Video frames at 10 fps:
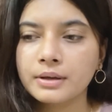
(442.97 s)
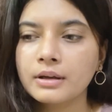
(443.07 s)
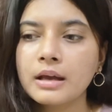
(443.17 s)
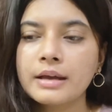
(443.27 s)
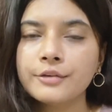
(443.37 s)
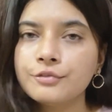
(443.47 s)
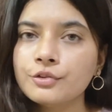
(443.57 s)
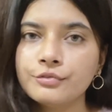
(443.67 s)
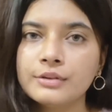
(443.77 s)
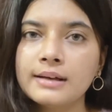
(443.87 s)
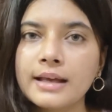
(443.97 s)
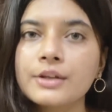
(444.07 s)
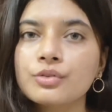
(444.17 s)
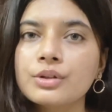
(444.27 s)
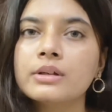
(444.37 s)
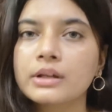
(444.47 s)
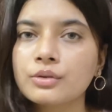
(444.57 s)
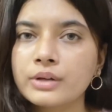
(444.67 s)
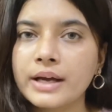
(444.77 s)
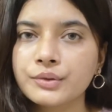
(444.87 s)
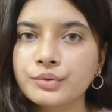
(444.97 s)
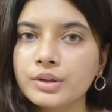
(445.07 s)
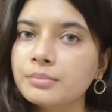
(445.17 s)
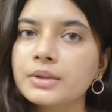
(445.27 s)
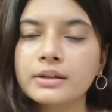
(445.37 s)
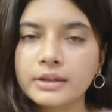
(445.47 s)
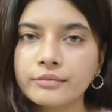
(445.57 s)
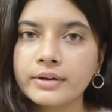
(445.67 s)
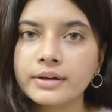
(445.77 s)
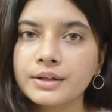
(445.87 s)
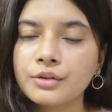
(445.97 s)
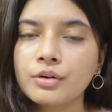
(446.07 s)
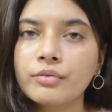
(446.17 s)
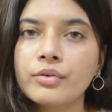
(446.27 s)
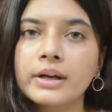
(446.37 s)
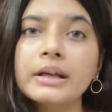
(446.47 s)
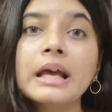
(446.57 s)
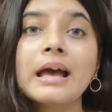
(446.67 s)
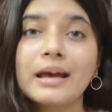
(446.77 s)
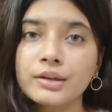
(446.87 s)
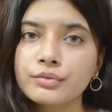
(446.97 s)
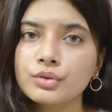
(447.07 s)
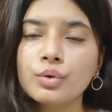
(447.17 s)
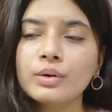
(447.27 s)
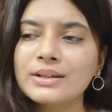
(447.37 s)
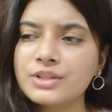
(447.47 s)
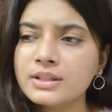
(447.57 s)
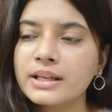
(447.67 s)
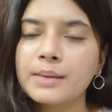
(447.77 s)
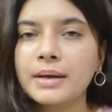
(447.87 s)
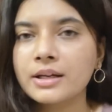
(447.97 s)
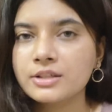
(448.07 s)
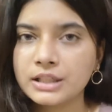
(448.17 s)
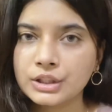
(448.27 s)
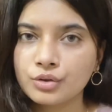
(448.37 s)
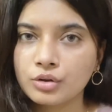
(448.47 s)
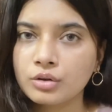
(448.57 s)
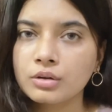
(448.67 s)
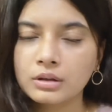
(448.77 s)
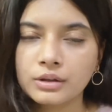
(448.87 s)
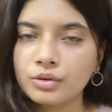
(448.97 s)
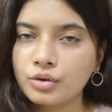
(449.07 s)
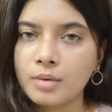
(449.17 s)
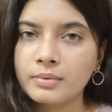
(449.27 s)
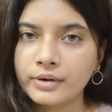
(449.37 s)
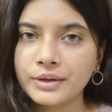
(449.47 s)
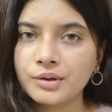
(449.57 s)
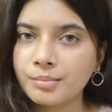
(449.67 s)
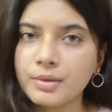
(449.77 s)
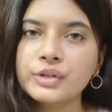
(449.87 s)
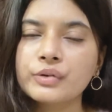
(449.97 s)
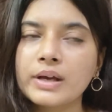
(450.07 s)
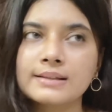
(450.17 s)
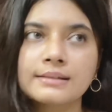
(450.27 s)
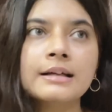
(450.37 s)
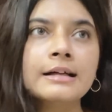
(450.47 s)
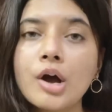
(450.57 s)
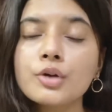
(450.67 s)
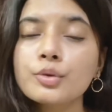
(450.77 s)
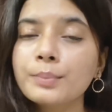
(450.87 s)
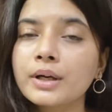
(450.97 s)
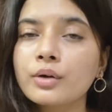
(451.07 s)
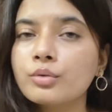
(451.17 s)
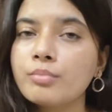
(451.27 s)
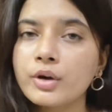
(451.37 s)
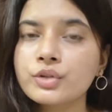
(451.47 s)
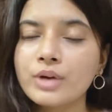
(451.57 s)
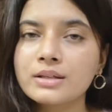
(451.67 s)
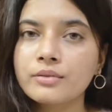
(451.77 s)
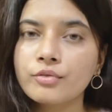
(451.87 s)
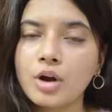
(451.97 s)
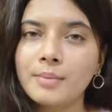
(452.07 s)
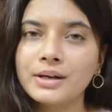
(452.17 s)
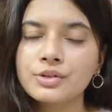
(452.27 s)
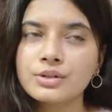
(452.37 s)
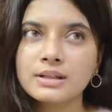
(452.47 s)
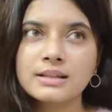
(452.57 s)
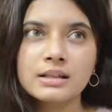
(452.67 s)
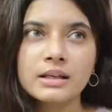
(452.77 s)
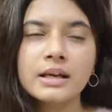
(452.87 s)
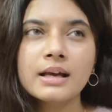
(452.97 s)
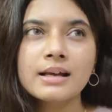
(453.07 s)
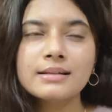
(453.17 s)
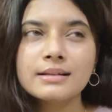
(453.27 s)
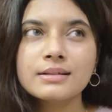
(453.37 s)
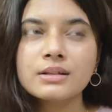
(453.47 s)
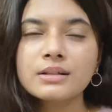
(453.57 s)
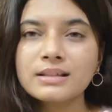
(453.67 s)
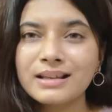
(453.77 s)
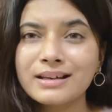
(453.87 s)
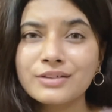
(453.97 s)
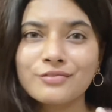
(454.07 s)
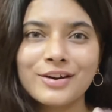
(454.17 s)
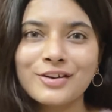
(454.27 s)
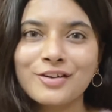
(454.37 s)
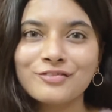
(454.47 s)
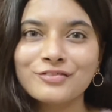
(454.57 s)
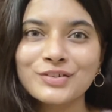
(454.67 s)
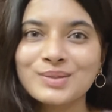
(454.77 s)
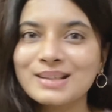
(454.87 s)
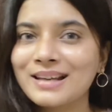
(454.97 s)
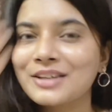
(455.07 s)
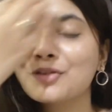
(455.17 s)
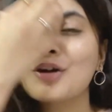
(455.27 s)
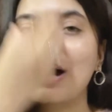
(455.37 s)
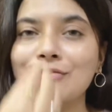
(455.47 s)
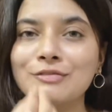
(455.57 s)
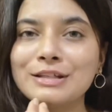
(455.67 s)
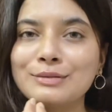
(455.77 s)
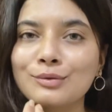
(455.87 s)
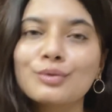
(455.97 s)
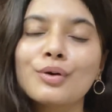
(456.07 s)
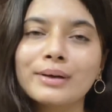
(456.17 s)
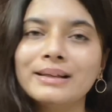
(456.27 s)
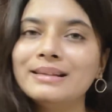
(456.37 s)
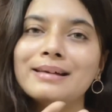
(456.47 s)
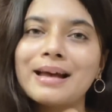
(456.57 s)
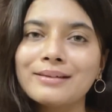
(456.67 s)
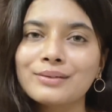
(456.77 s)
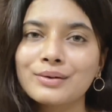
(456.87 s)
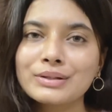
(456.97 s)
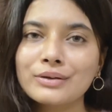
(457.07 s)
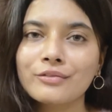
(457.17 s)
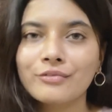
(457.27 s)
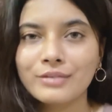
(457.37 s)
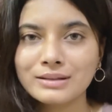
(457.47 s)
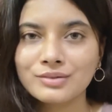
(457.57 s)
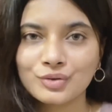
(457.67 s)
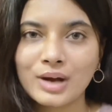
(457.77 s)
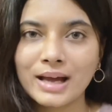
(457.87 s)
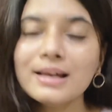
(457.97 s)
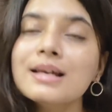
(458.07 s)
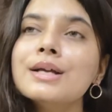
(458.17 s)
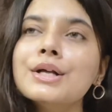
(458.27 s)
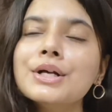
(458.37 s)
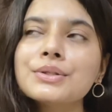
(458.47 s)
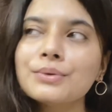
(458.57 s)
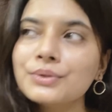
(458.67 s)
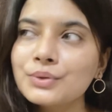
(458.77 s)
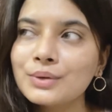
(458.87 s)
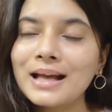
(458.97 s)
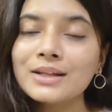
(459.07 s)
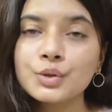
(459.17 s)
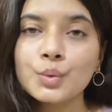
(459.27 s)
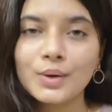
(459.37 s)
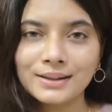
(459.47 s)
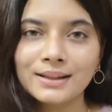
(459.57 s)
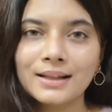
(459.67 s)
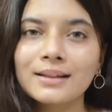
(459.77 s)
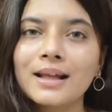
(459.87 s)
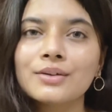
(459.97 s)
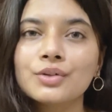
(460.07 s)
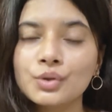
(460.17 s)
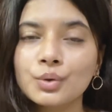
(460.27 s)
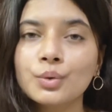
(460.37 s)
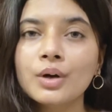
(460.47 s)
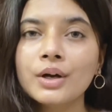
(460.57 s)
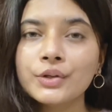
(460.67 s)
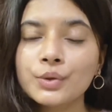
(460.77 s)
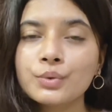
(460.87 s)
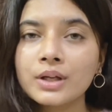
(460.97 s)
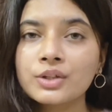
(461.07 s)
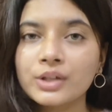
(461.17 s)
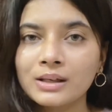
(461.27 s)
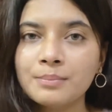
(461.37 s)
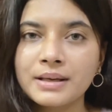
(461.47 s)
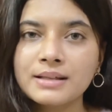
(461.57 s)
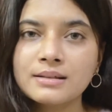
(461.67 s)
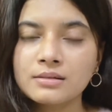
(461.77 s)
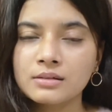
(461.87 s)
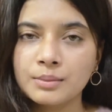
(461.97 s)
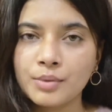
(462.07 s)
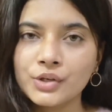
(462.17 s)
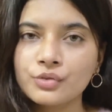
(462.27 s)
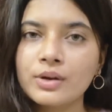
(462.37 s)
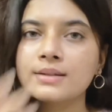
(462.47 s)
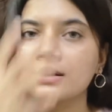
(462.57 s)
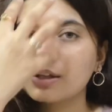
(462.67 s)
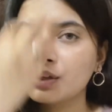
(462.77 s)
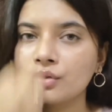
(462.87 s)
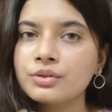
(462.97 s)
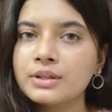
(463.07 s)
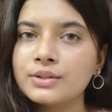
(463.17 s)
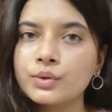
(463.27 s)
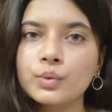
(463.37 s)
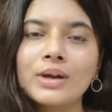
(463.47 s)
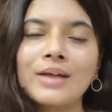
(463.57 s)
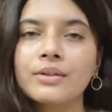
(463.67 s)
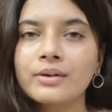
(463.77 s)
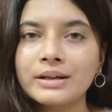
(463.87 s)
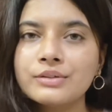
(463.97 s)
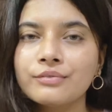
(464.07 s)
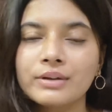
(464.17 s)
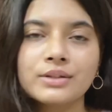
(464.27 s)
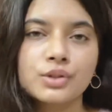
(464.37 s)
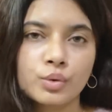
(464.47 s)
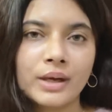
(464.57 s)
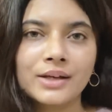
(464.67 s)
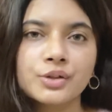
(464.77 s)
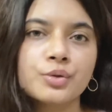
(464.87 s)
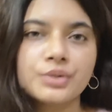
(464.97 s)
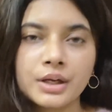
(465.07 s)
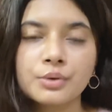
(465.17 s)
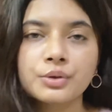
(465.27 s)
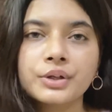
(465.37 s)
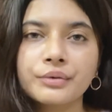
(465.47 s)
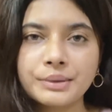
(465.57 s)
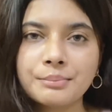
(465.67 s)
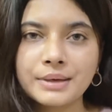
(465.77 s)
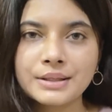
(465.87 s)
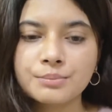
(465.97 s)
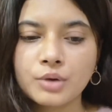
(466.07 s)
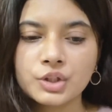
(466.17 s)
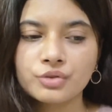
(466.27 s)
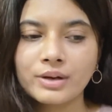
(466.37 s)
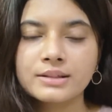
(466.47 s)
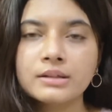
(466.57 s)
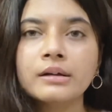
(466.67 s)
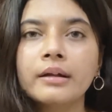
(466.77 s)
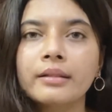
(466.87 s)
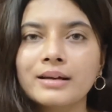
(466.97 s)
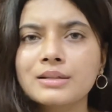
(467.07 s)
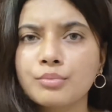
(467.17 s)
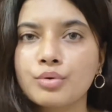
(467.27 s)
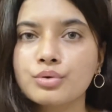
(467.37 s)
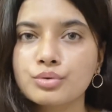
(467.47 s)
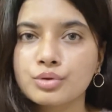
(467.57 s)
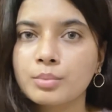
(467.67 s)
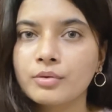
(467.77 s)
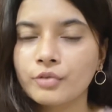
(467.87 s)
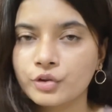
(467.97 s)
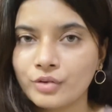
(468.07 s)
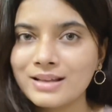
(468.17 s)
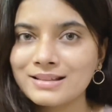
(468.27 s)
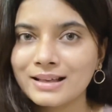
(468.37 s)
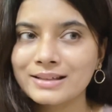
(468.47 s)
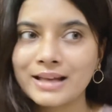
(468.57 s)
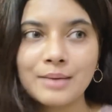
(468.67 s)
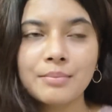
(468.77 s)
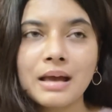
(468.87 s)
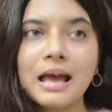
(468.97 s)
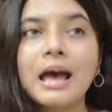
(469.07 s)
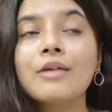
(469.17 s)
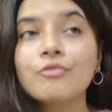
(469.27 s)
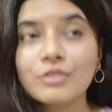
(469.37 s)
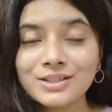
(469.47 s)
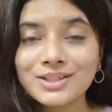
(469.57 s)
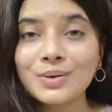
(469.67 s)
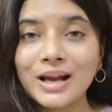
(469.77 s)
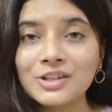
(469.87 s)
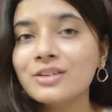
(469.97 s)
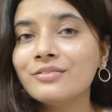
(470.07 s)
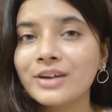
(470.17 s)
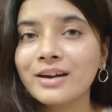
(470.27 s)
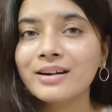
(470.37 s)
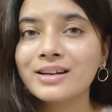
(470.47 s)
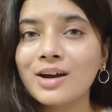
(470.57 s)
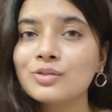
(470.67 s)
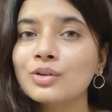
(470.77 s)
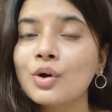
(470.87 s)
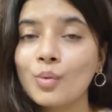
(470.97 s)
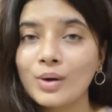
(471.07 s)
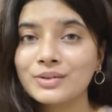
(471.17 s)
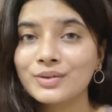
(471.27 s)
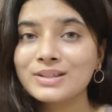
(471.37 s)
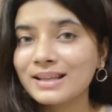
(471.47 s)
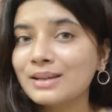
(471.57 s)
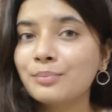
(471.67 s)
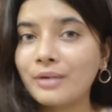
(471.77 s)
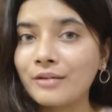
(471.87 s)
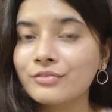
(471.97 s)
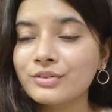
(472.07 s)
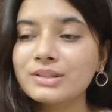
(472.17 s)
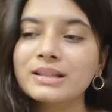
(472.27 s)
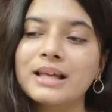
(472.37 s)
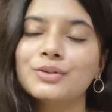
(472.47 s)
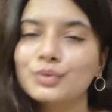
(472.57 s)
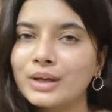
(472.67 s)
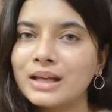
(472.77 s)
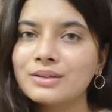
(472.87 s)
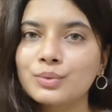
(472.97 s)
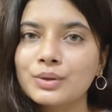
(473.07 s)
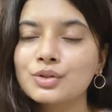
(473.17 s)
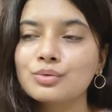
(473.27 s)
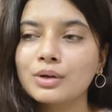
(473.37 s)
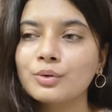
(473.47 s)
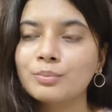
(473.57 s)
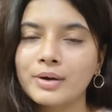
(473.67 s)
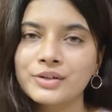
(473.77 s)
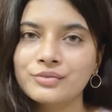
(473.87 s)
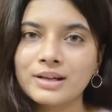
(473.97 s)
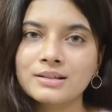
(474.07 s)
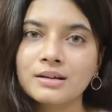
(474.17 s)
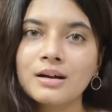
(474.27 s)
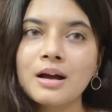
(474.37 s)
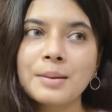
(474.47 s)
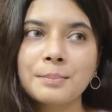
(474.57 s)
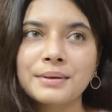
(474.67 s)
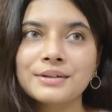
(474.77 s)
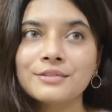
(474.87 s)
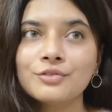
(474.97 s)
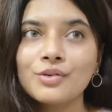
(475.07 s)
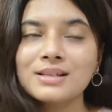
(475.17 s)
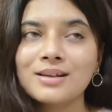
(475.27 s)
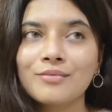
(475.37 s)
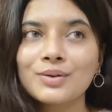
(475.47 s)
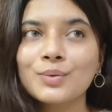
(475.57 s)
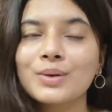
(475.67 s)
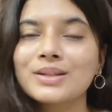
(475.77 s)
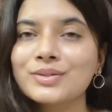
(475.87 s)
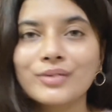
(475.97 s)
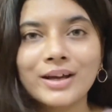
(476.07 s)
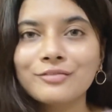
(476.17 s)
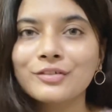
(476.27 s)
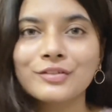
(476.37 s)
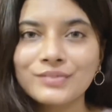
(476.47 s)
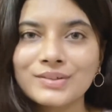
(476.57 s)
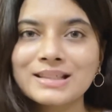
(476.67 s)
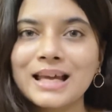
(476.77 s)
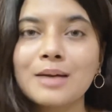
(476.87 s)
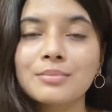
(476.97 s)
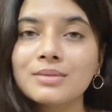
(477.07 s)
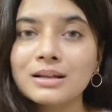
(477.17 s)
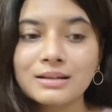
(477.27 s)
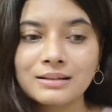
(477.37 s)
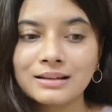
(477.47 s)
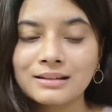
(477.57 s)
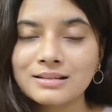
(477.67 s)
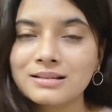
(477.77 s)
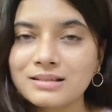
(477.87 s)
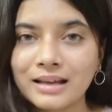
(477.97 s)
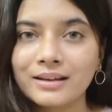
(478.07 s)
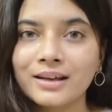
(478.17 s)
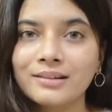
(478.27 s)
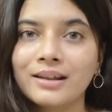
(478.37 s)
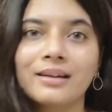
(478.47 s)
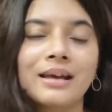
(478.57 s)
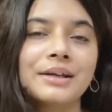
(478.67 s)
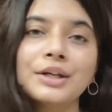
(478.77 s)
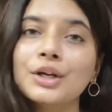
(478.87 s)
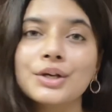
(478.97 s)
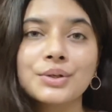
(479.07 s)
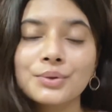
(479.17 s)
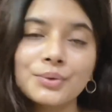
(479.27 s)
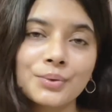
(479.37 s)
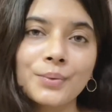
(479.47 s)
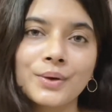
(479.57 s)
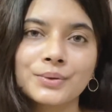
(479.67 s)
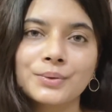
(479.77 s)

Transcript: topic. If you feel like you need a good eye cream, then definitely go for it. And if you don't, like, just skip and stick to your normal regular moisturizer. Now, how to pick a good moisturizer for combination? You can see, since the skin is very confusing, like you have T-zone oily and the rest of the face dry, so you can do one thing, that you use a gel based moisturizer in your T-zone, and the rest face you can use a good cream based moisturizer that is more suitable for dry skin type. And once you actually figure it out what your skin prefers, then you can switch to a good moisturizer. But if you are someone who is trying for the first time in this skincare thing and you don't know